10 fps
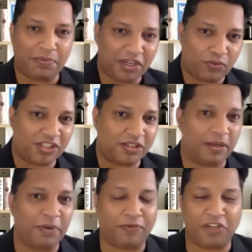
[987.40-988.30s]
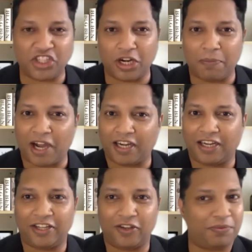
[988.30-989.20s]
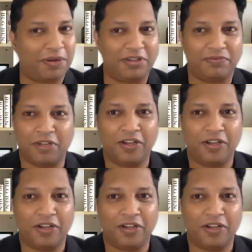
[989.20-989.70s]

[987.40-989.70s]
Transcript: it was a bit of digital marketing, or maybe